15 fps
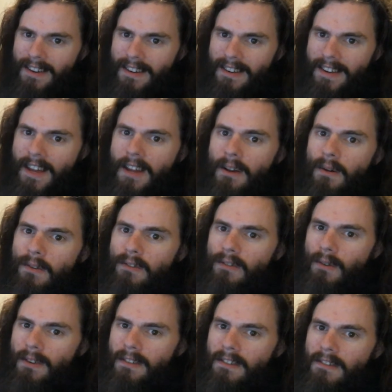NATO
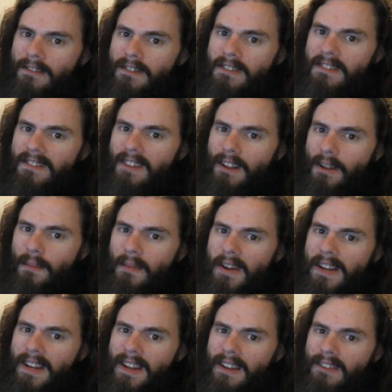sources just
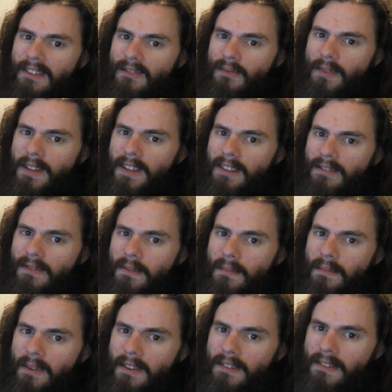celebrated his release from
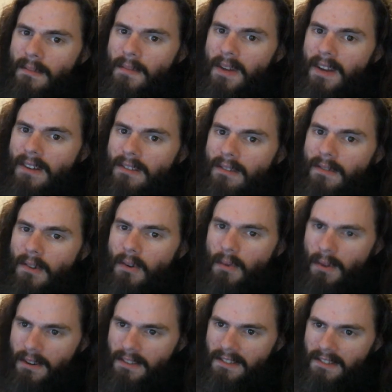prison because of
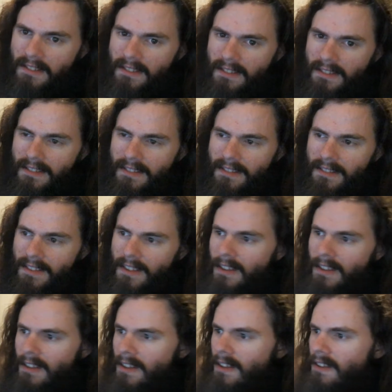course.
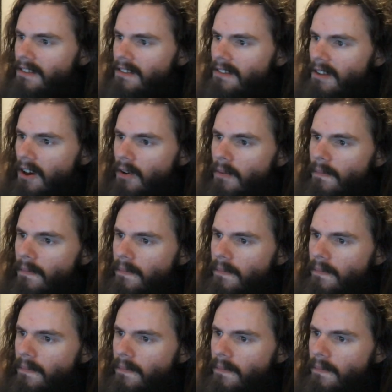So,